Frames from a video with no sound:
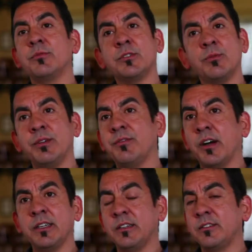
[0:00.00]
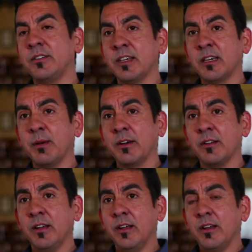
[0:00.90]
to refine it, to think about
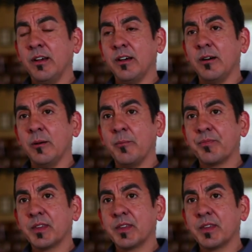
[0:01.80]
um,